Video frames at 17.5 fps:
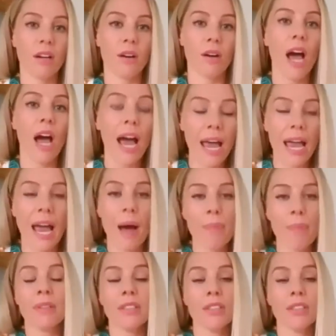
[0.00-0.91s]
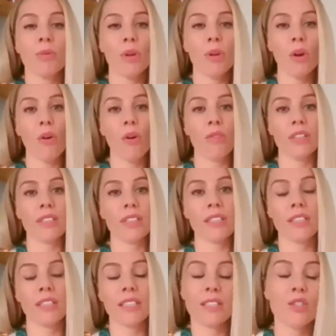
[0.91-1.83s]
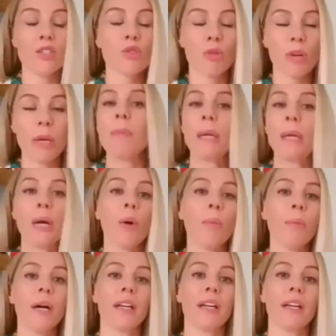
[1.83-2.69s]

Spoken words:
happens to a lot of us. It's extremely common.